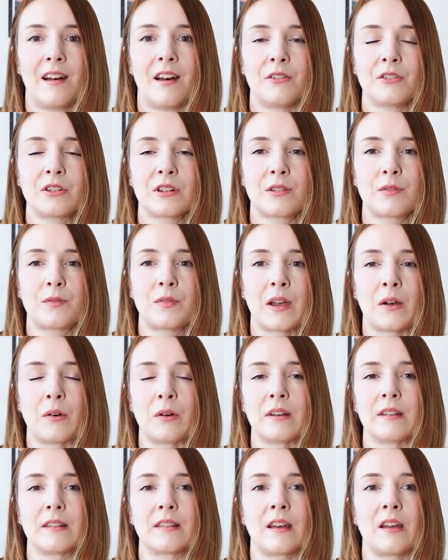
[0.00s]
I've just
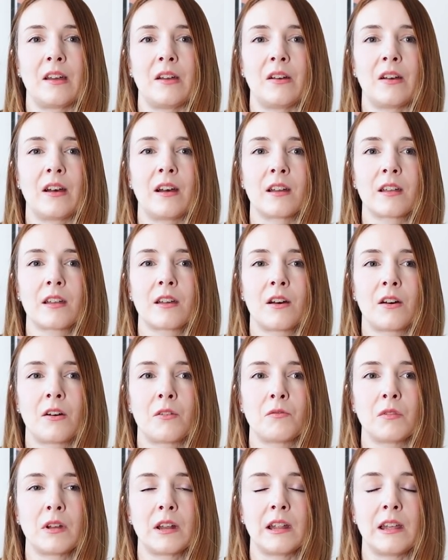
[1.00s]
felt as though I
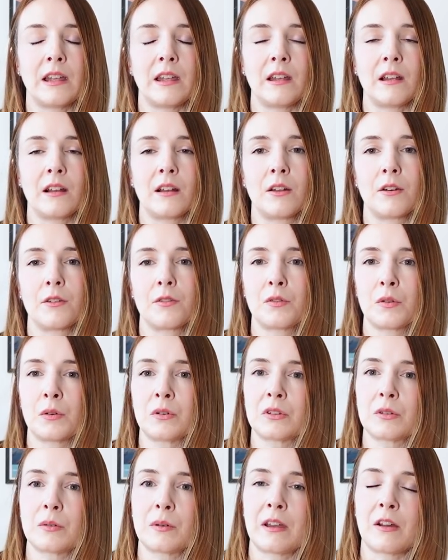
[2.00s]
can't really look
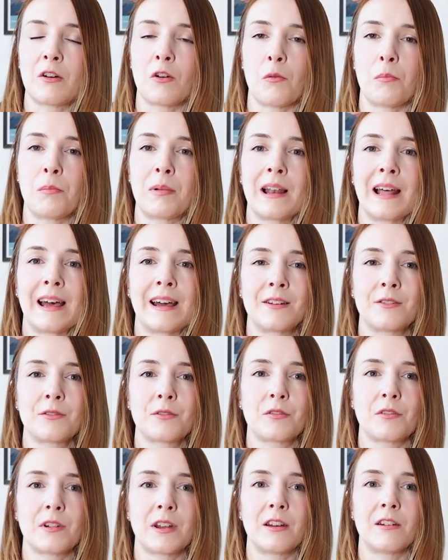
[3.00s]
forward to it or plan
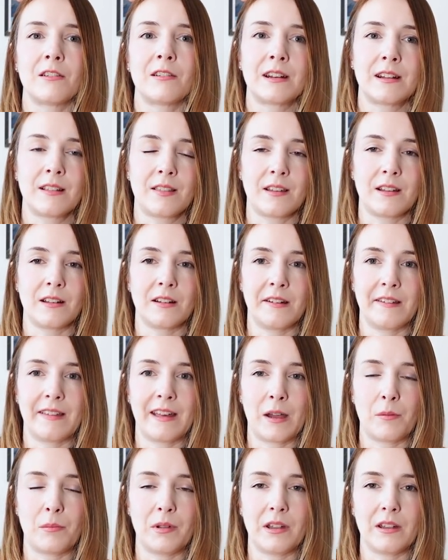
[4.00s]
for it or anything like
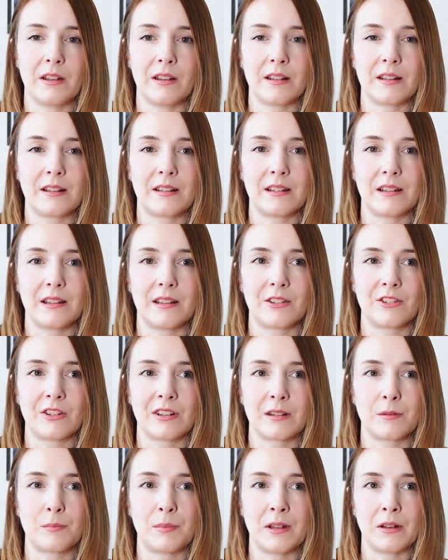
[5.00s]
that, because it's
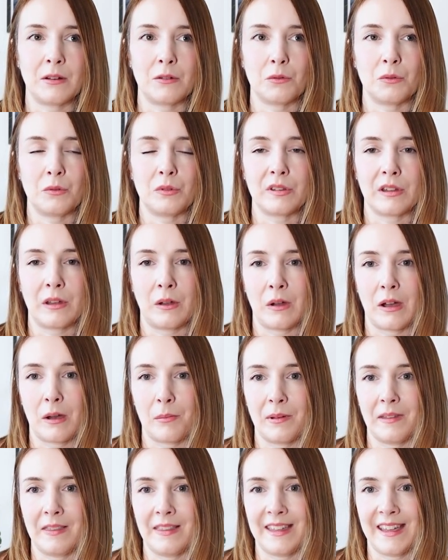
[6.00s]
just been also
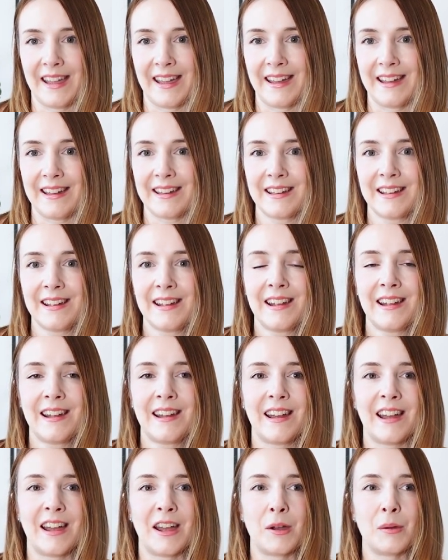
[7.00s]
up in the
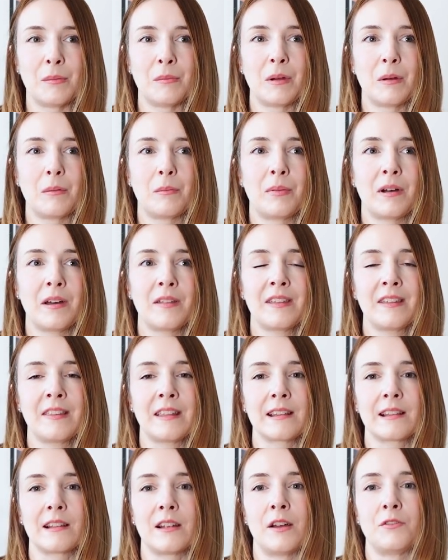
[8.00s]
air. But I think
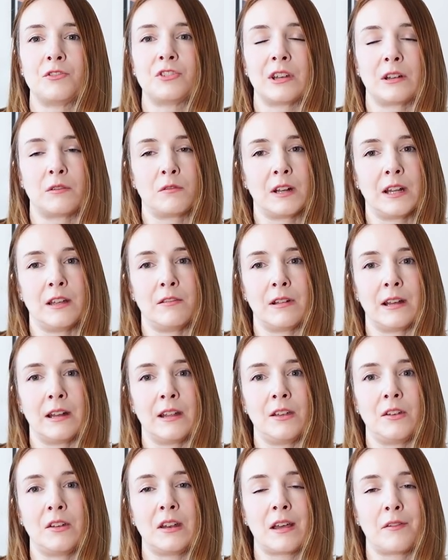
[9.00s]
that's life generally,
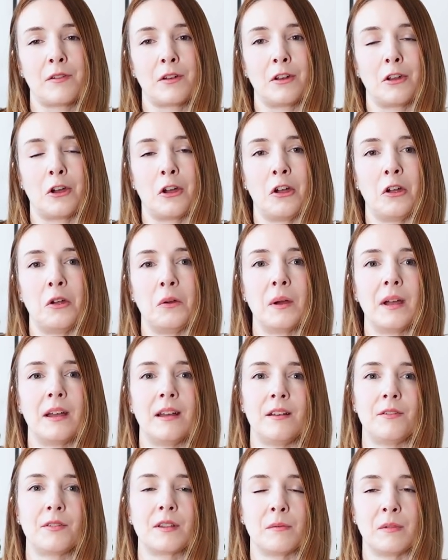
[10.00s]
really. You never know
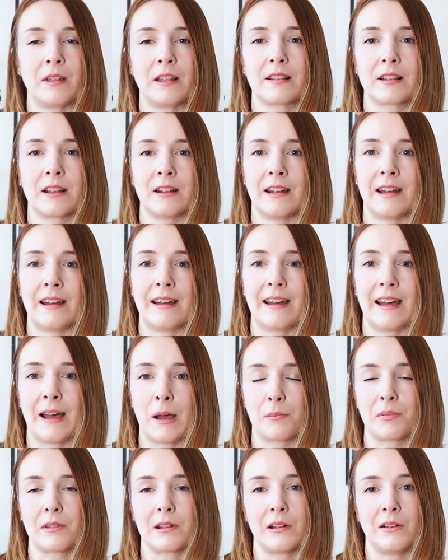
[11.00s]
if something's going to
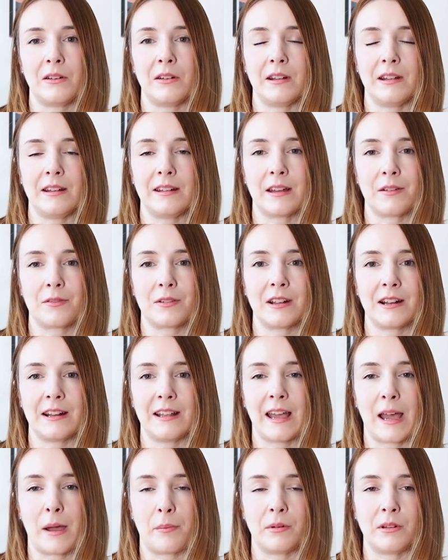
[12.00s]
absolutely, definitely
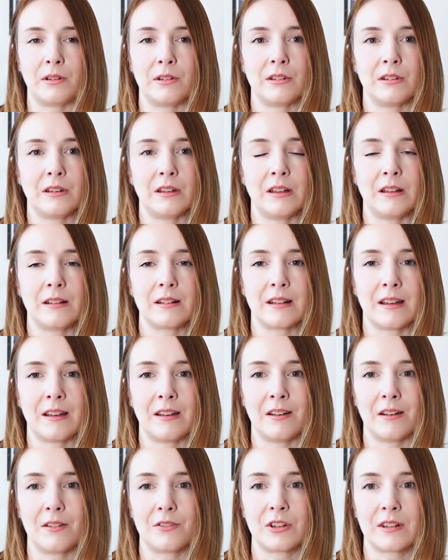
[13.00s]
happen to you. So
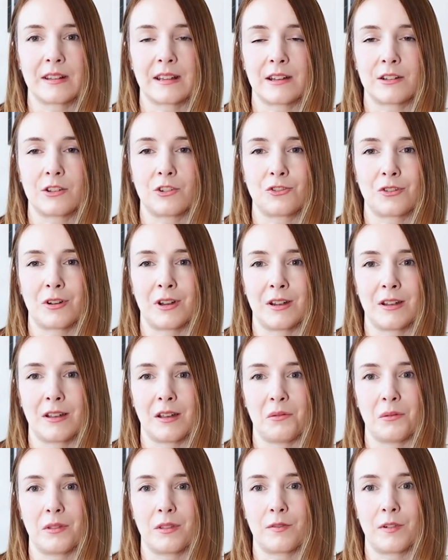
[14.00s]
I've just had to try and
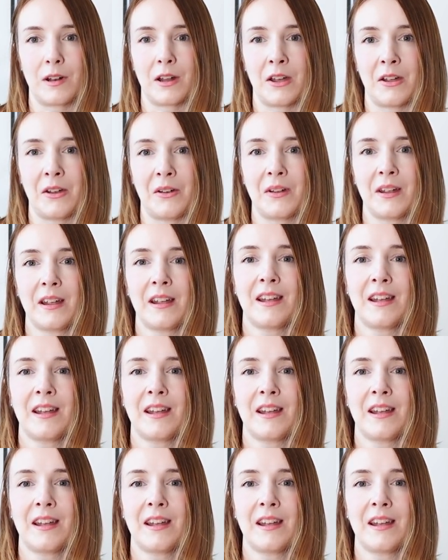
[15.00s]
go with the flow.